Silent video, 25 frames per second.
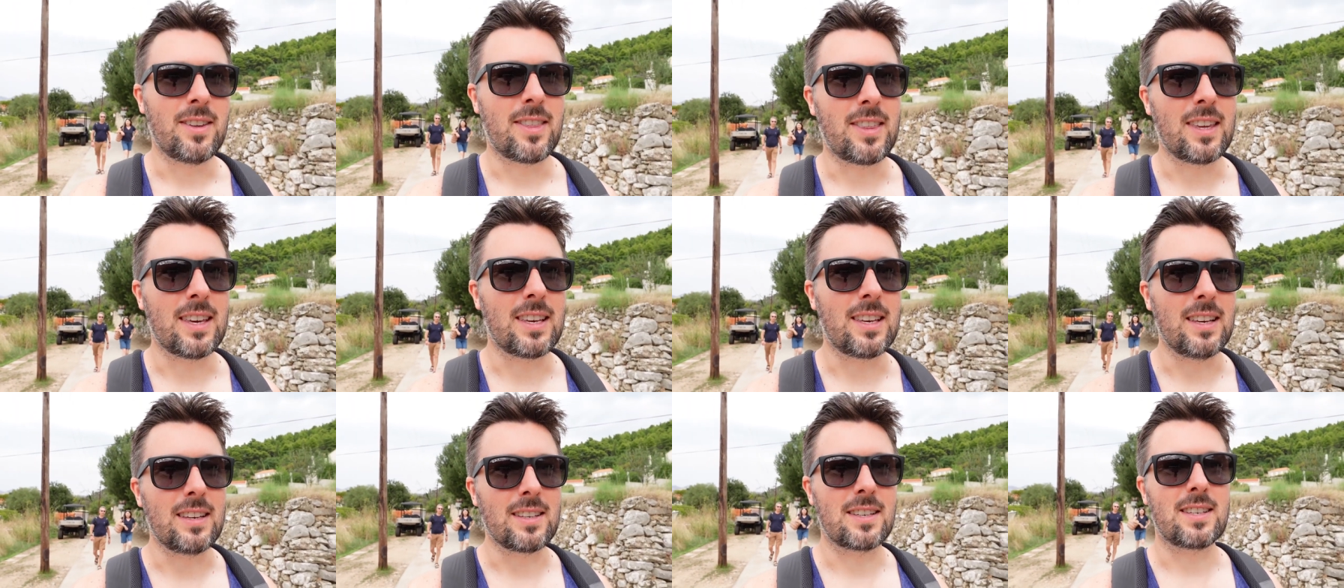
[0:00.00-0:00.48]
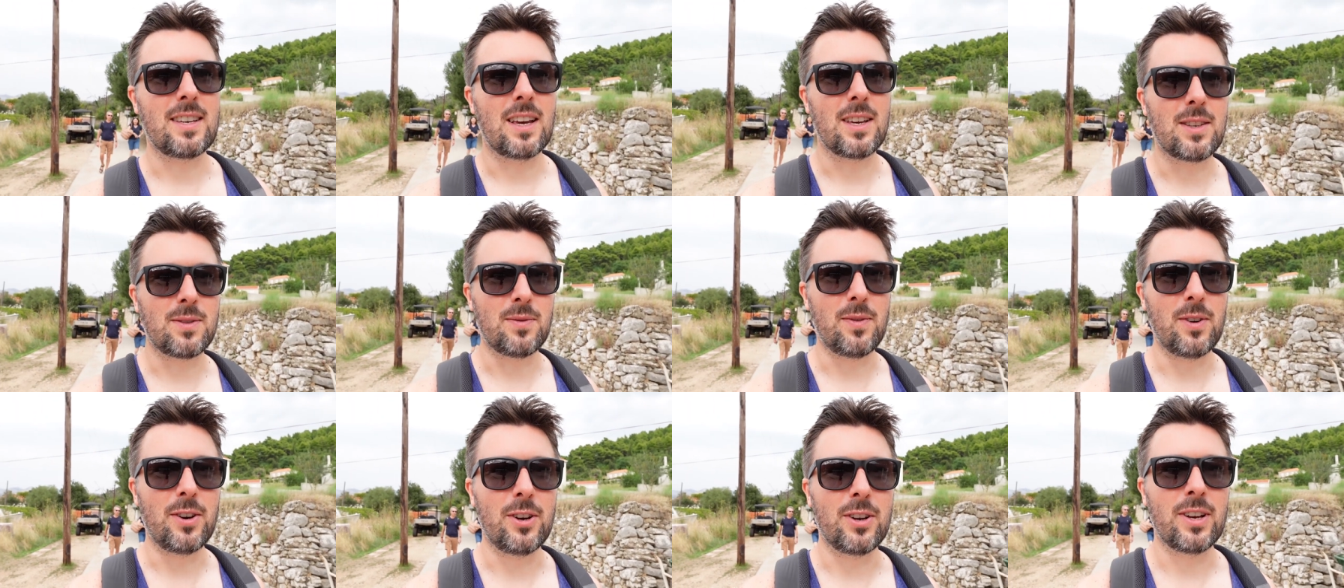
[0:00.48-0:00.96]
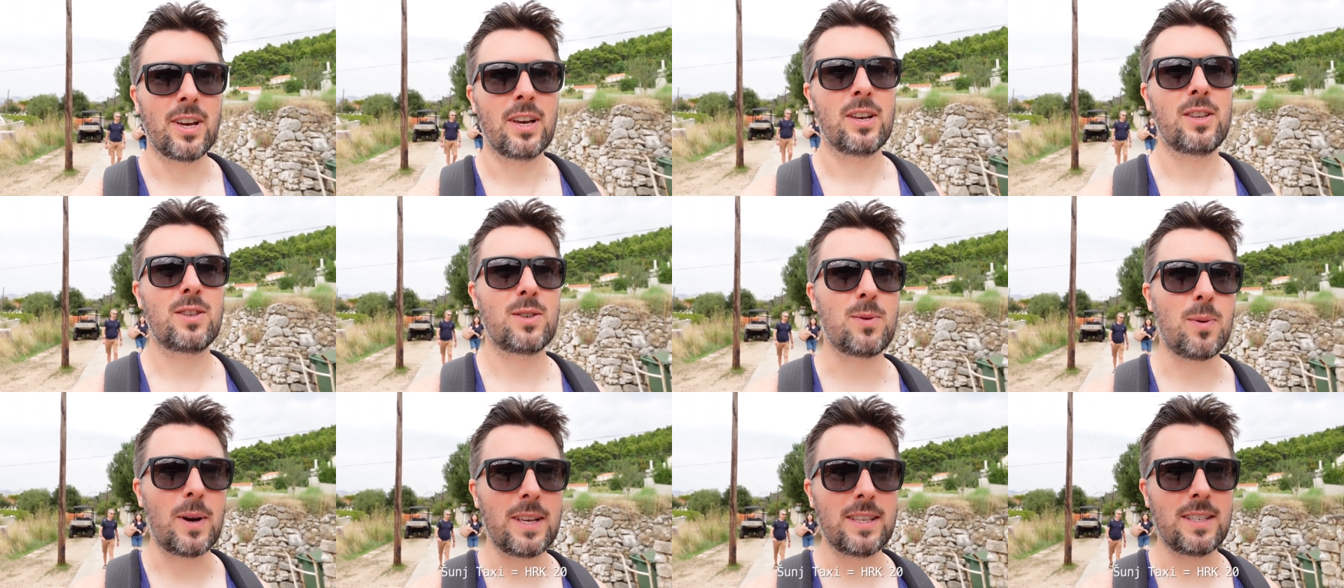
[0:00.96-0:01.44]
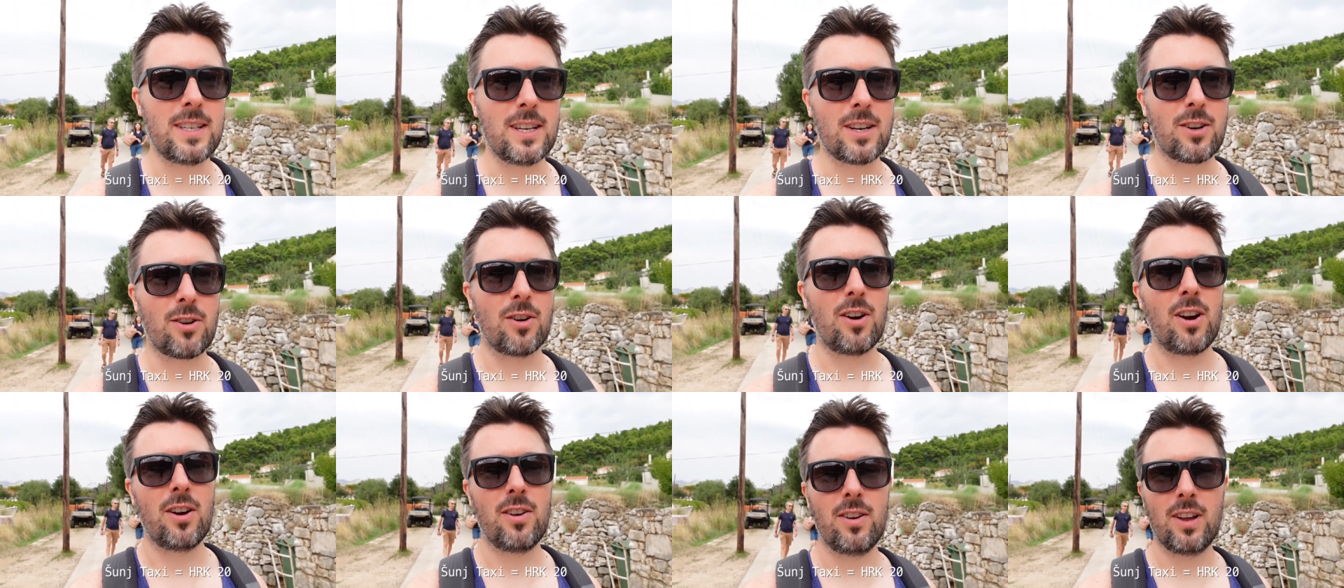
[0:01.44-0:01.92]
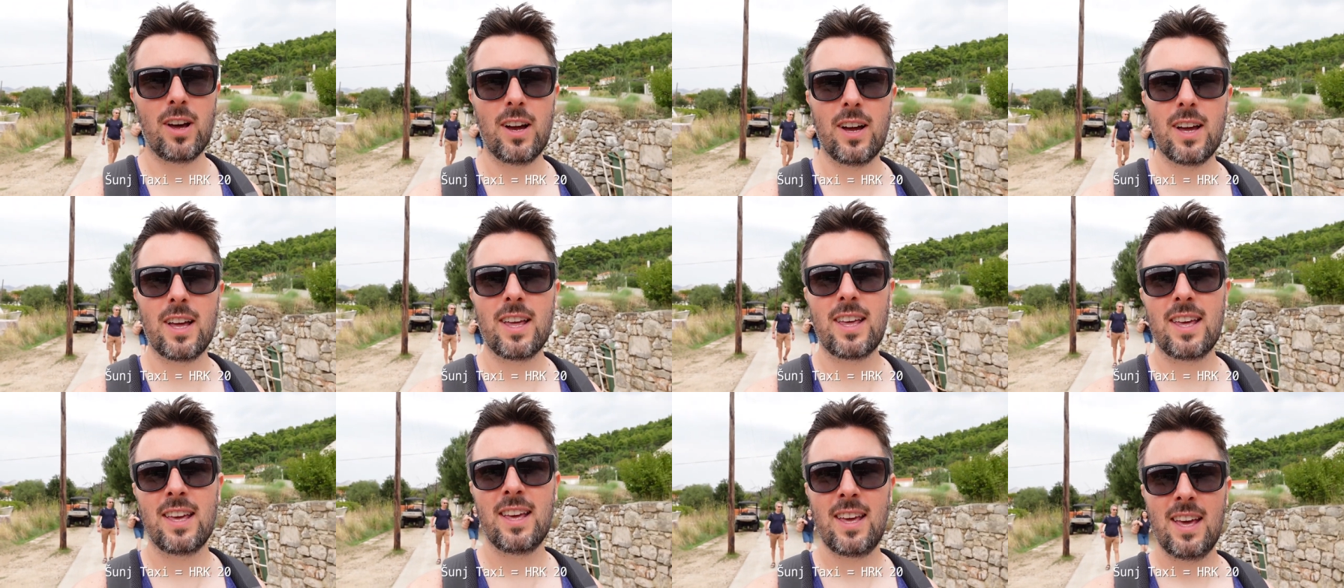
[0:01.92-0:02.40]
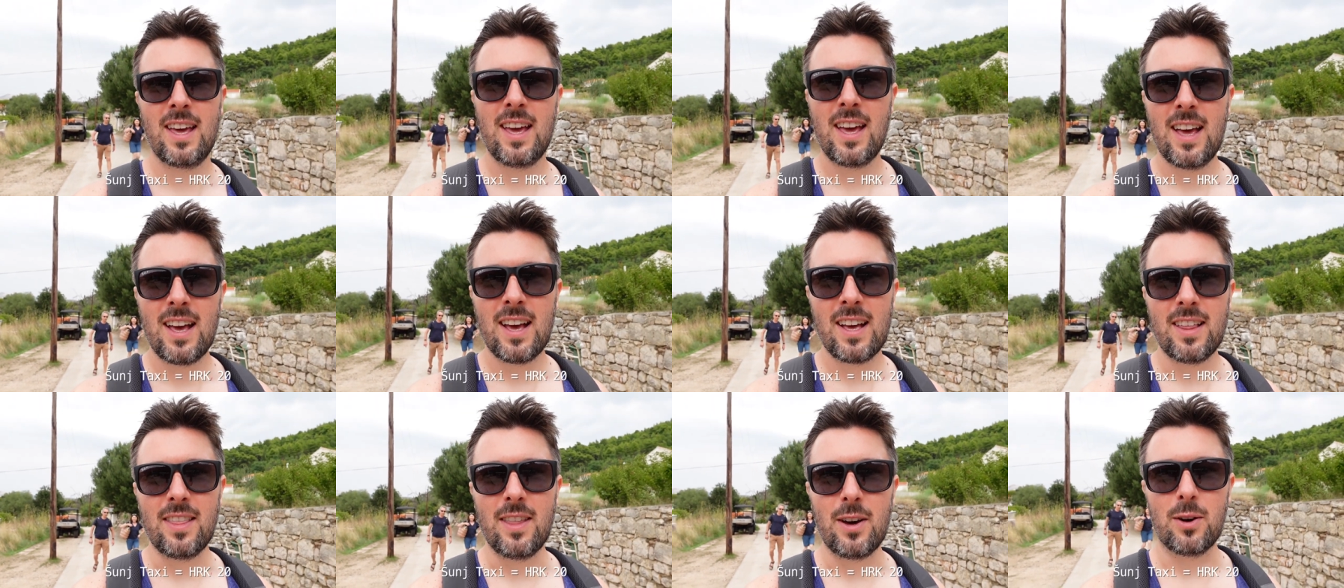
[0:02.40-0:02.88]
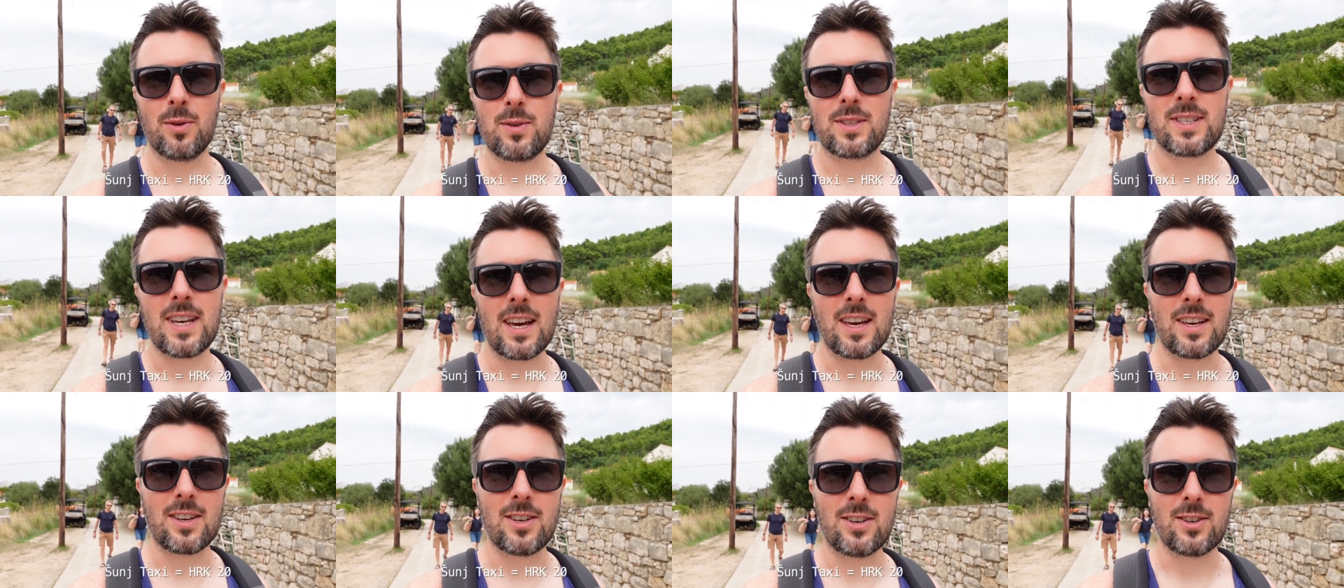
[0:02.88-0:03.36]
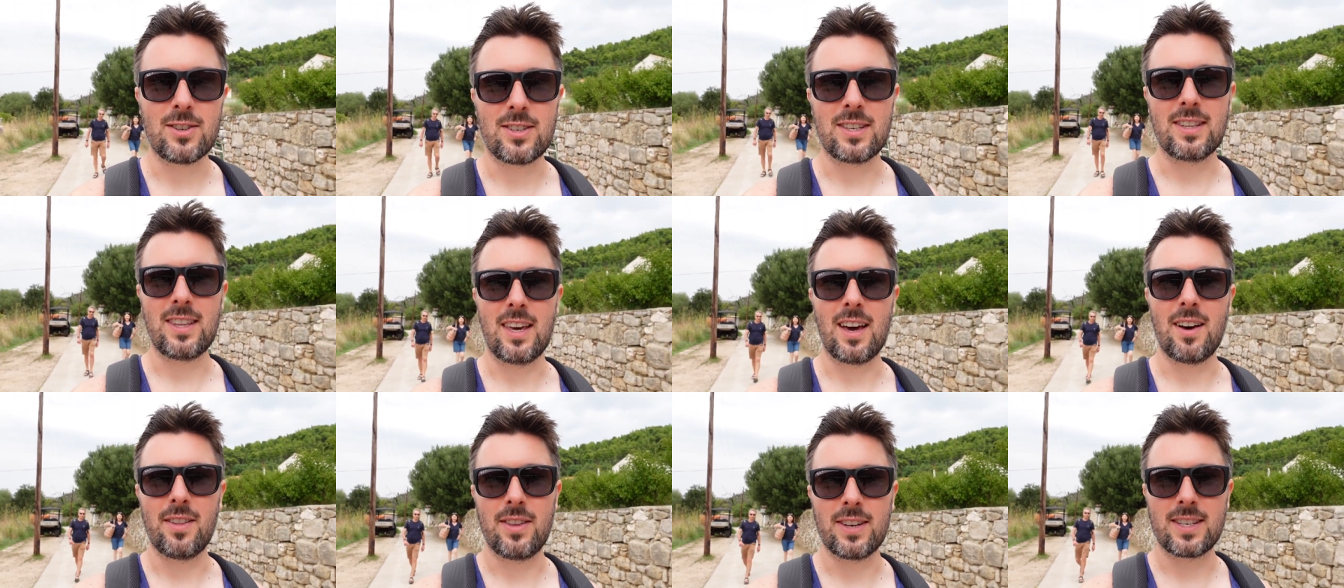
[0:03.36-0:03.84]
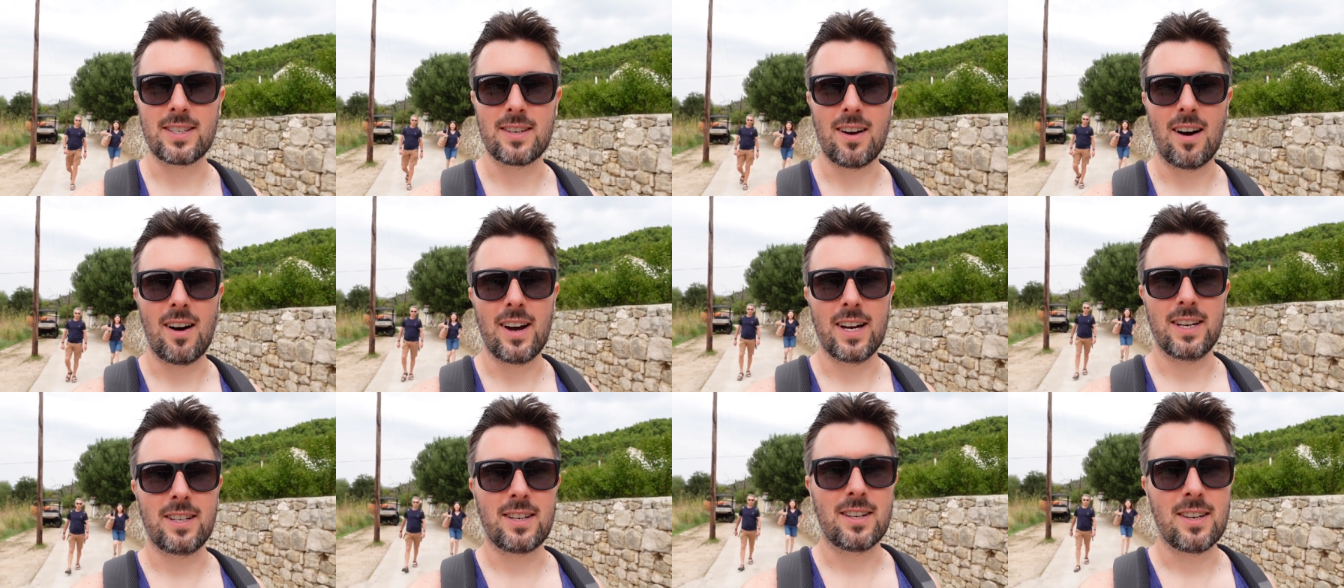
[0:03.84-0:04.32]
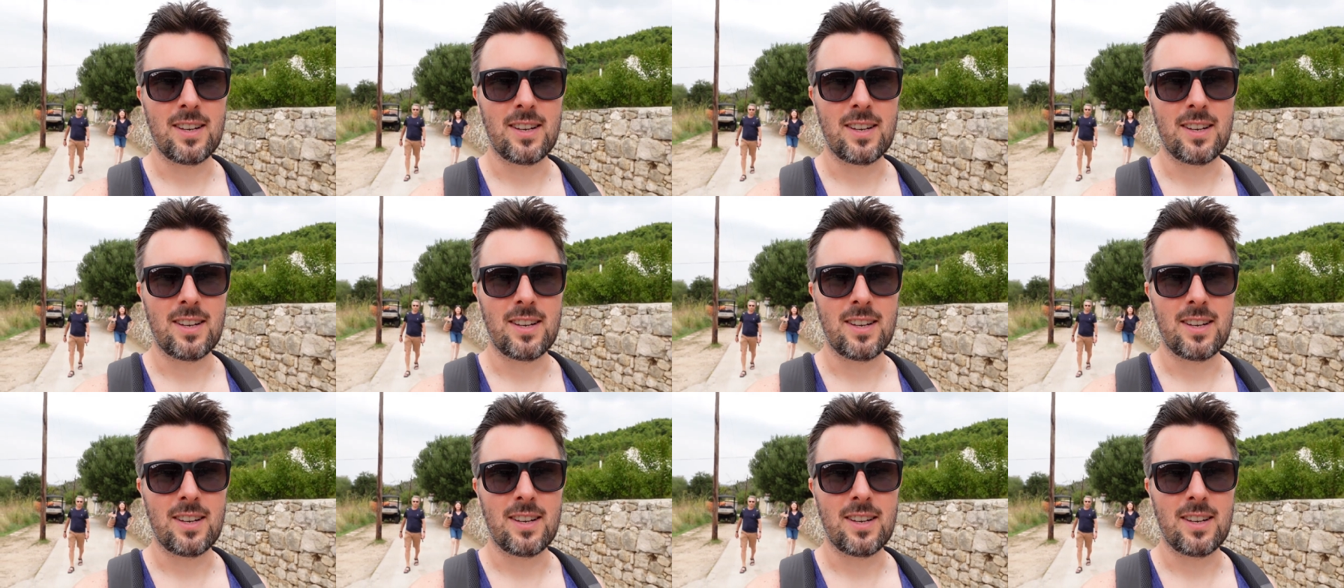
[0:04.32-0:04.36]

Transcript: think it says for twenty koruna they'll take you to the other side